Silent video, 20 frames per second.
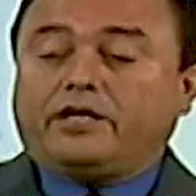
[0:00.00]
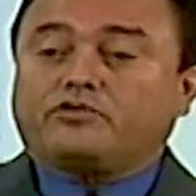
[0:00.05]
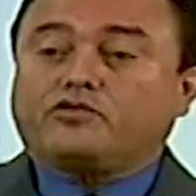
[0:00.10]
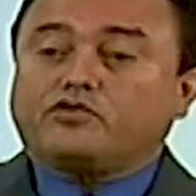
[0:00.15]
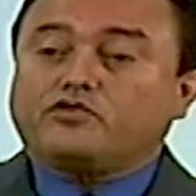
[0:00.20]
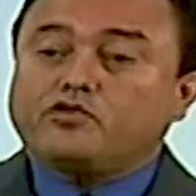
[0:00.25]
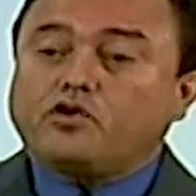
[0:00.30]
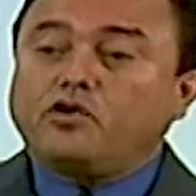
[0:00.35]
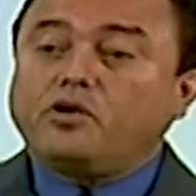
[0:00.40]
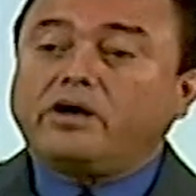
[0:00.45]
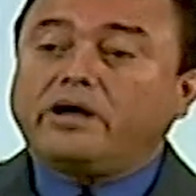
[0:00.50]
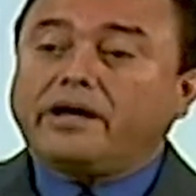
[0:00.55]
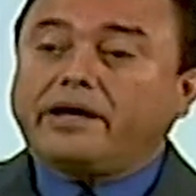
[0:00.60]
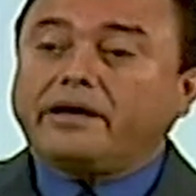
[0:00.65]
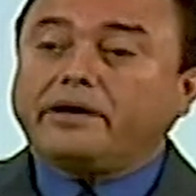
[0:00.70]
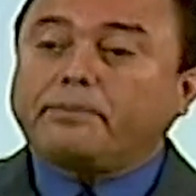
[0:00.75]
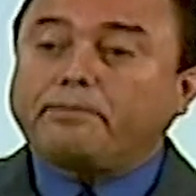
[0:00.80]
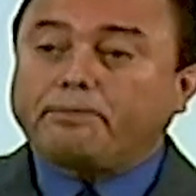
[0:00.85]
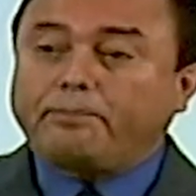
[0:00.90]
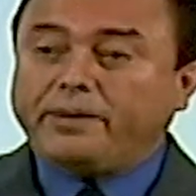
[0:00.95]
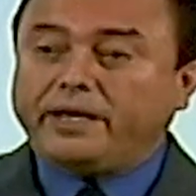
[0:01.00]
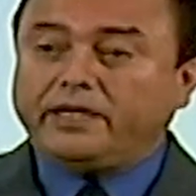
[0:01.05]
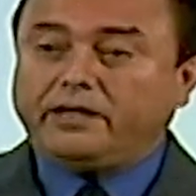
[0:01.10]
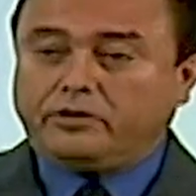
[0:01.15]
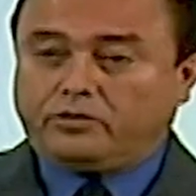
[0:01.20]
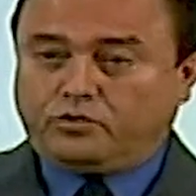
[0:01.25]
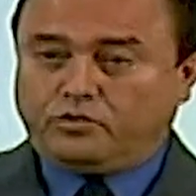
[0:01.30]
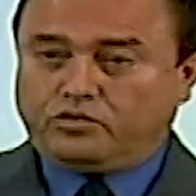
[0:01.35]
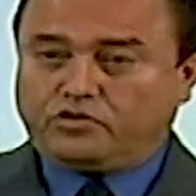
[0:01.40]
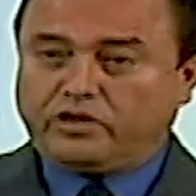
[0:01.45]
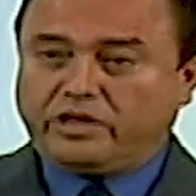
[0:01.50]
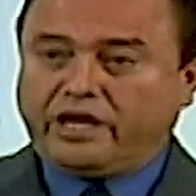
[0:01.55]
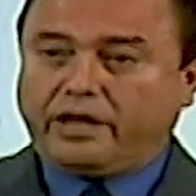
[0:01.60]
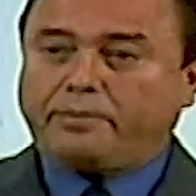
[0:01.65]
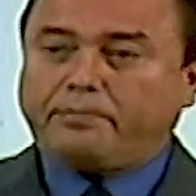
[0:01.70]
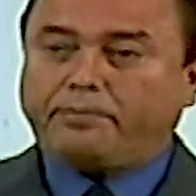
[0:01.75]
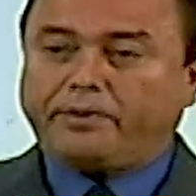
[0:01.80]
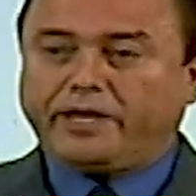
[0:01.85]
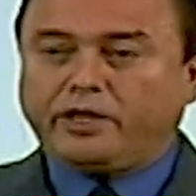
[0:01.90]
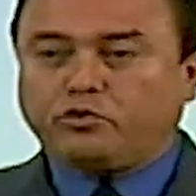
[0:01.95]
Because those are spirits.
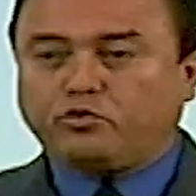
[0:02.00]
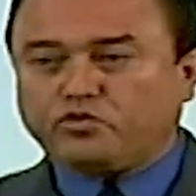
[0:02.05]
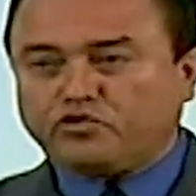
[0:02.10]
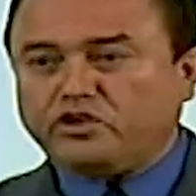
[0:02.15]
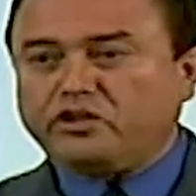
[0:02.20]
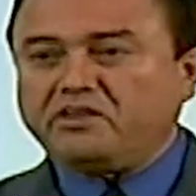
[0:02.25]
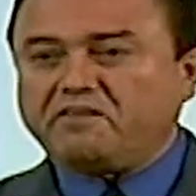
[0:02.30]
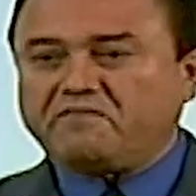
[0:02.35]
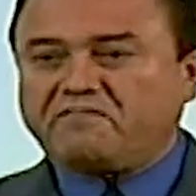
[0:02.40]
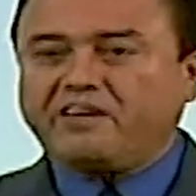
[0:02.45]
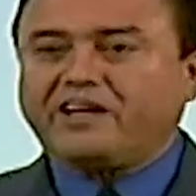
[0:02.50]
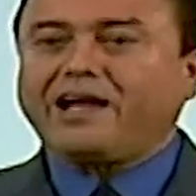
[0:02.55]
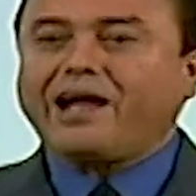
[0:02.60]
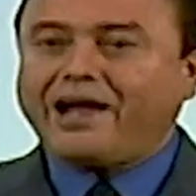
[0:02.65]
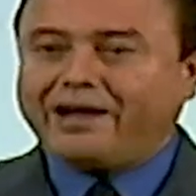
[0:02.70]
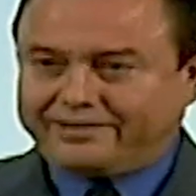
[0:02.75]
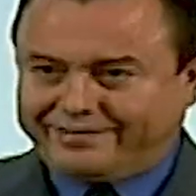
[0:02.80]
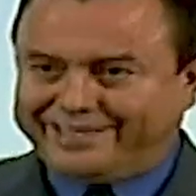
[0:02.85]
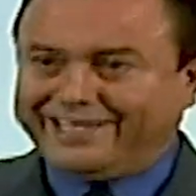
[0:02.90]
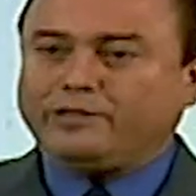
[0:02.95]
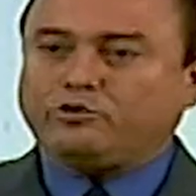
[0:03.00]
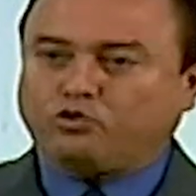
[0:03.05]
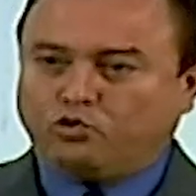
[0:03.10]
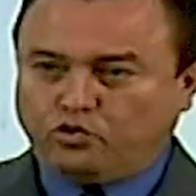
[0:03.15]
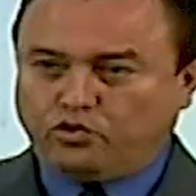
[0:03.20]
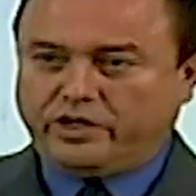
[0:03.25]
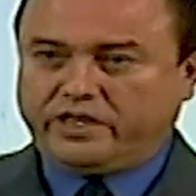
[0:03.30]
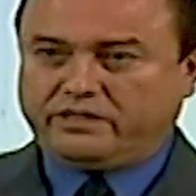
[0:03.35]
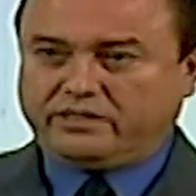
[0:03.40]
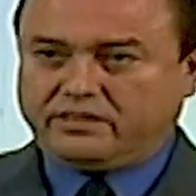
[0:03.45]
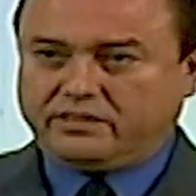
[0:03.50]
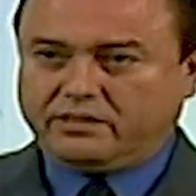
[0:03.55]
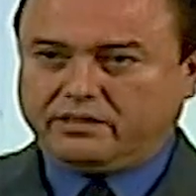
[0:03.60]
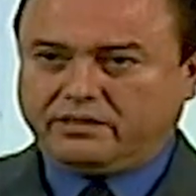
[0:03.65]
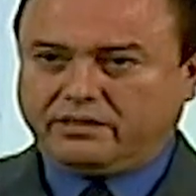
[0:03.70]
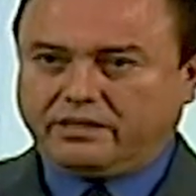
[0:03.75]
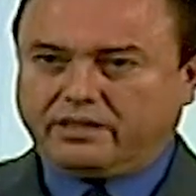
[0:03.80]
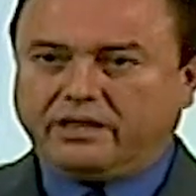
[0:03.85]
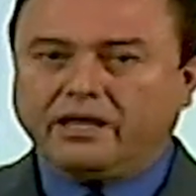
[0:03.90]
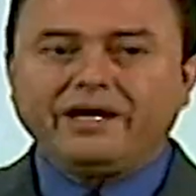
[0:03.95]
Spirits means attitudes
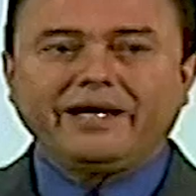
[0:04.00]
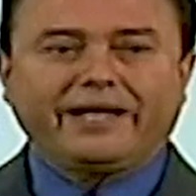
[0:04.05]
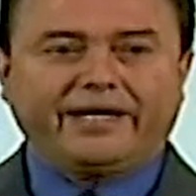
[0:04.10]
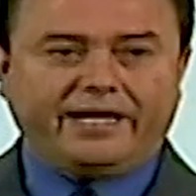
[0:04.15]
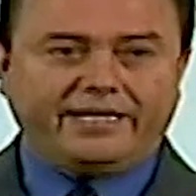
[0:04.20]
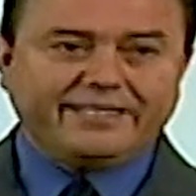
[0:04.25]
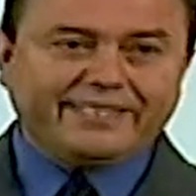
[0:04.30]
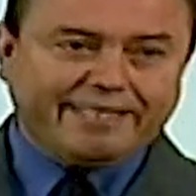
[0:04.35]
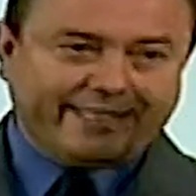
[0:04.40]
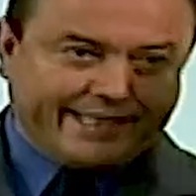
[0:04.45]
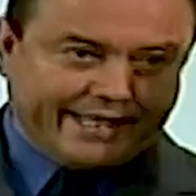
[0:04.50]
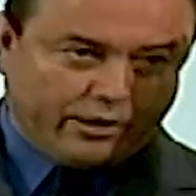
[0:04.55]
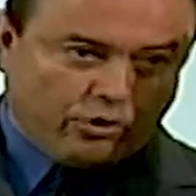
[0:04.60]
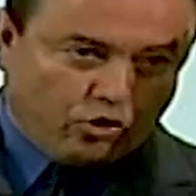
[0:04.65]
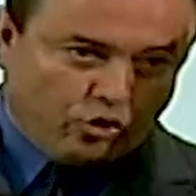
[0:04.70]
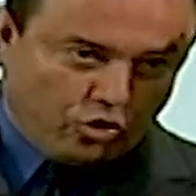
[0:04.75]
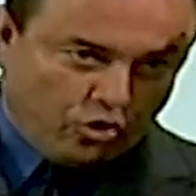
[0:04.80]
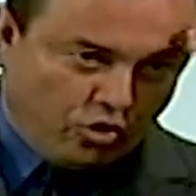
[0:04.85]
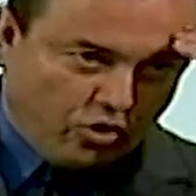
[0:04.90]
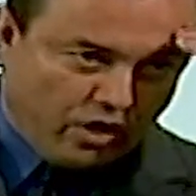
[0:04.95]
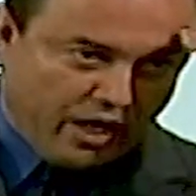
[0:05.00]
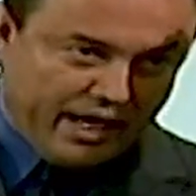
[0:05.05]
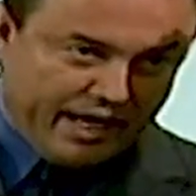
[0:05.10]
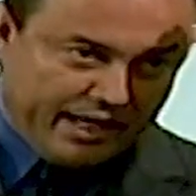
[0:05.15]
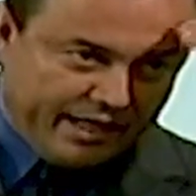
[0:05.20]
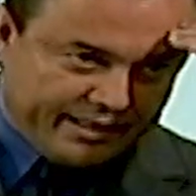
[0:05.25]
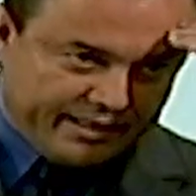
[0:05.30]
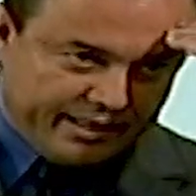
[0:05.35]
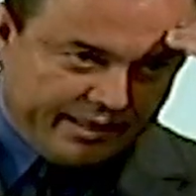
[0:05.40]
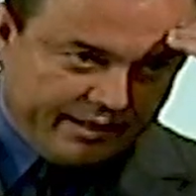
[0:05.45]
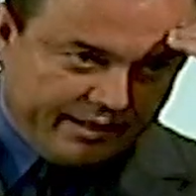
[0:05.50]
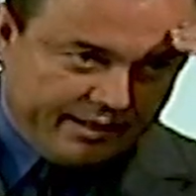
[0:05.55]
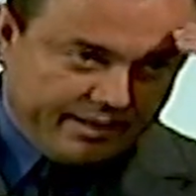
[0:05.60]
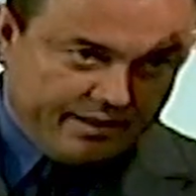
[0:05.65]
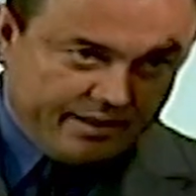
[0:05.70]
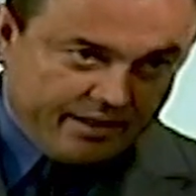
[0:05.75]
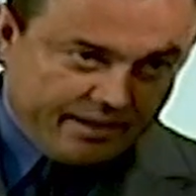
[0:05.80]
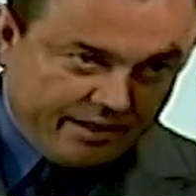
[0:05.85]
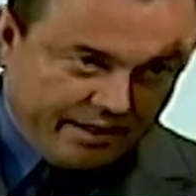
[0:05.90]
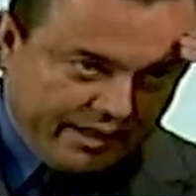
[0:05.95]
that are placed to you
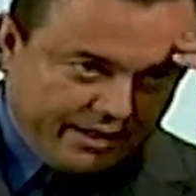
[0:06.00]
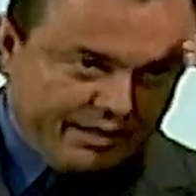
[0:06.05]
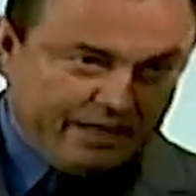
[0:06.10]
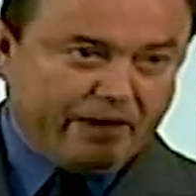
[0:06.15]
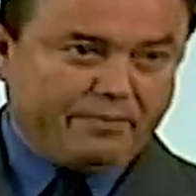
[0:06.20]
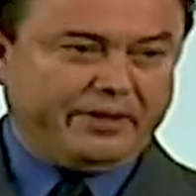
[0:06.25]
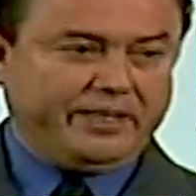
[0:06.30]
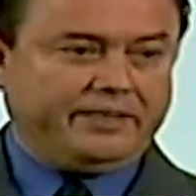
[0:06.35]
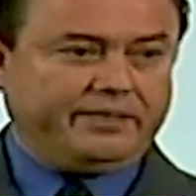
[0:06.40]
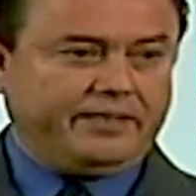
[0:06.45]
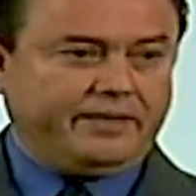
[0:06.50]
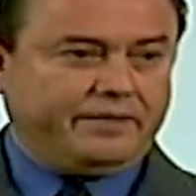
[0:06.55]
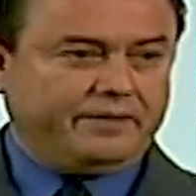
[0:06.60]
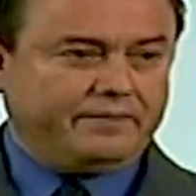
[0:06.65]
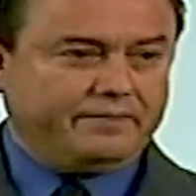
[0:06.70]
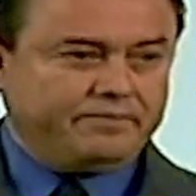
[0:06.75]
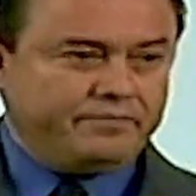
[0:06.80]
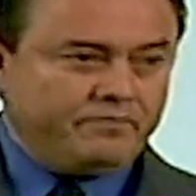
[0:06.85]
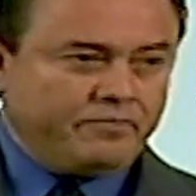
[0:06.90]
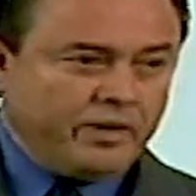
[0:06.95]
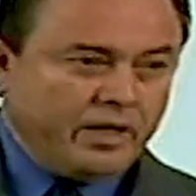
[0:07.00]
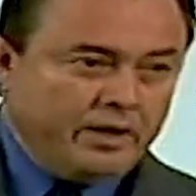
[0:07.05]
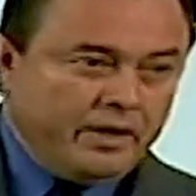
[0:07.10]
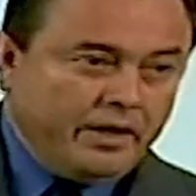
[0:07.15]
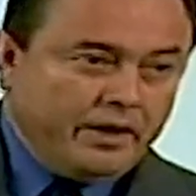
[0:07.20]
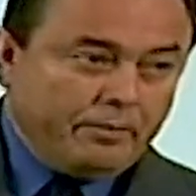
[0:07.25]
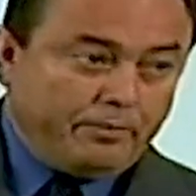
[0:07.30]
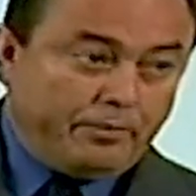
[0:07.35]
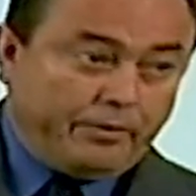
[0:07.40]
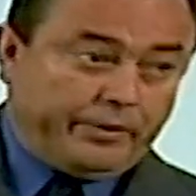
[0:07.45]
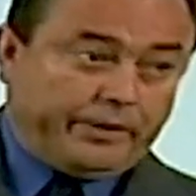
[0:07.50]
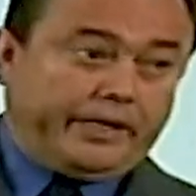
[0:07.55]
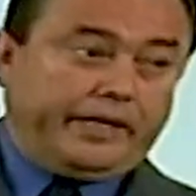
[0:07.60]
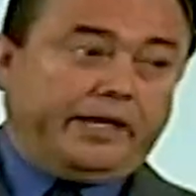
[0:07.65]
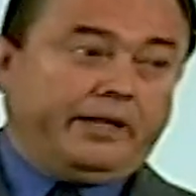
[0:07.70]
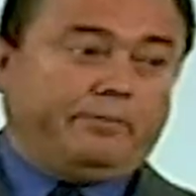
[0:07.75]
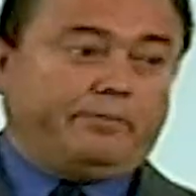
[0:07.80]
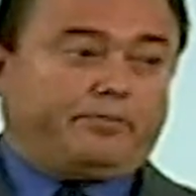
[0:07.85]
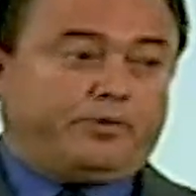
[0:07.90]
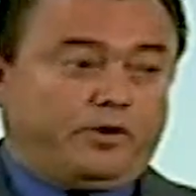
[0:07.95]
in your mind. For
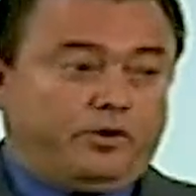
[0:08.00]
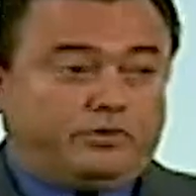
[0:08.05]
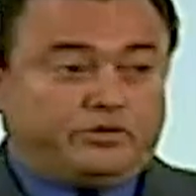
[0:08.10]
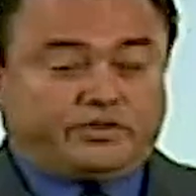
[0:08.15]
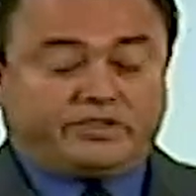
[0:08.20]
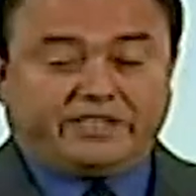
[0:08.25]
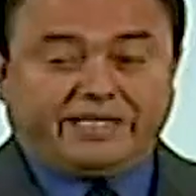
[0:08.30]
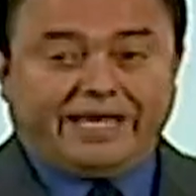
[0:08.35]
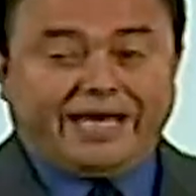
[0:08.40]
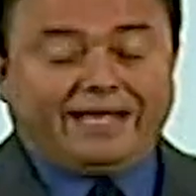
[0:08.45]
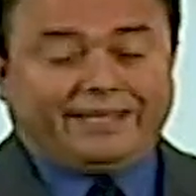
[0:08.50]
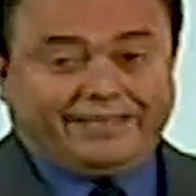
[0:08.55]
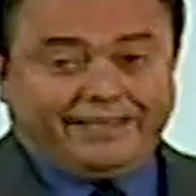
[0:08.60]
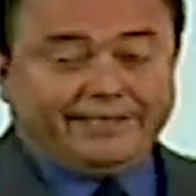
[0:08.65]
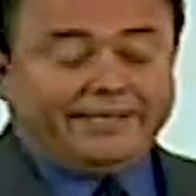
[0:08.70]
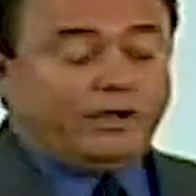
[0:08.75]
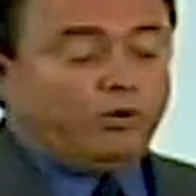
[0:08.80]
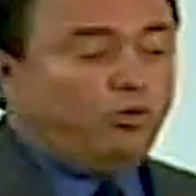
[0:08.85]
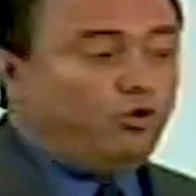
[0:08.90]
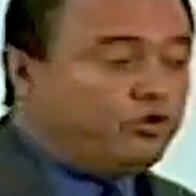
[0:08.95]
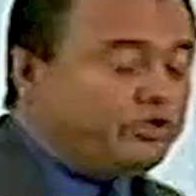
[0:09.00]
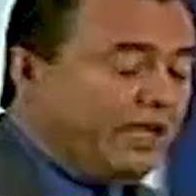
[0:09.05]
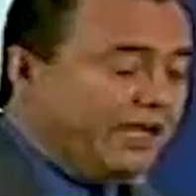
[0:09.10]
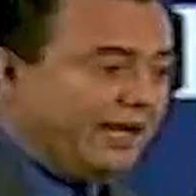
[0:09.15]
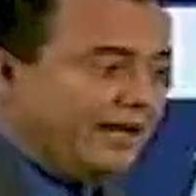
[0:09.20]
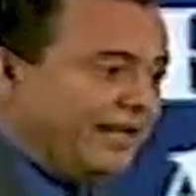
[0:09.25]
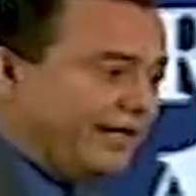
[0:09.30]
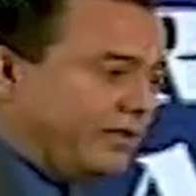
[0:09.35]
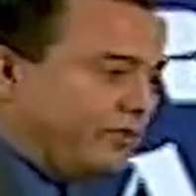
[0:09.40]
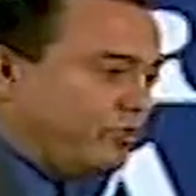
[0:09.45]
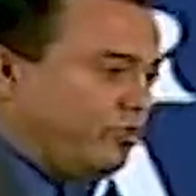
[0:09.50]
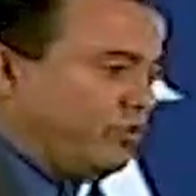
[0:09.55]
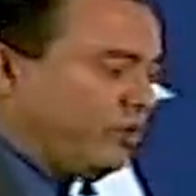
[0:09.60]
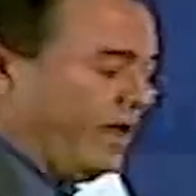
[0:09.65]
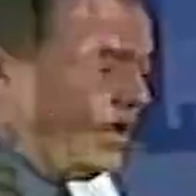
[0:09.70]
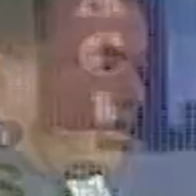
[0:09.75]
example, if you like reading,